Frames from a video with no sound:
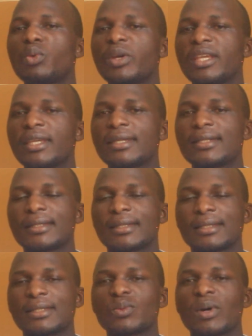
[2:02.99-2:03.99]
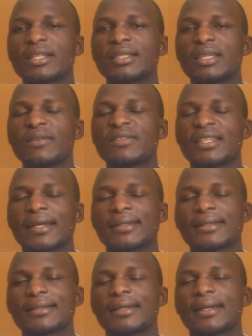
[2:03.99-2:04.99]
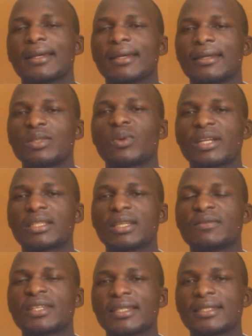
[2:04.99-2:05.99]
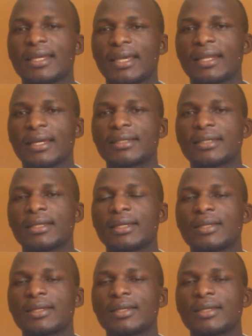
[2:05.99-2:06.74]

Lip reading: we eat is what gives us the energy,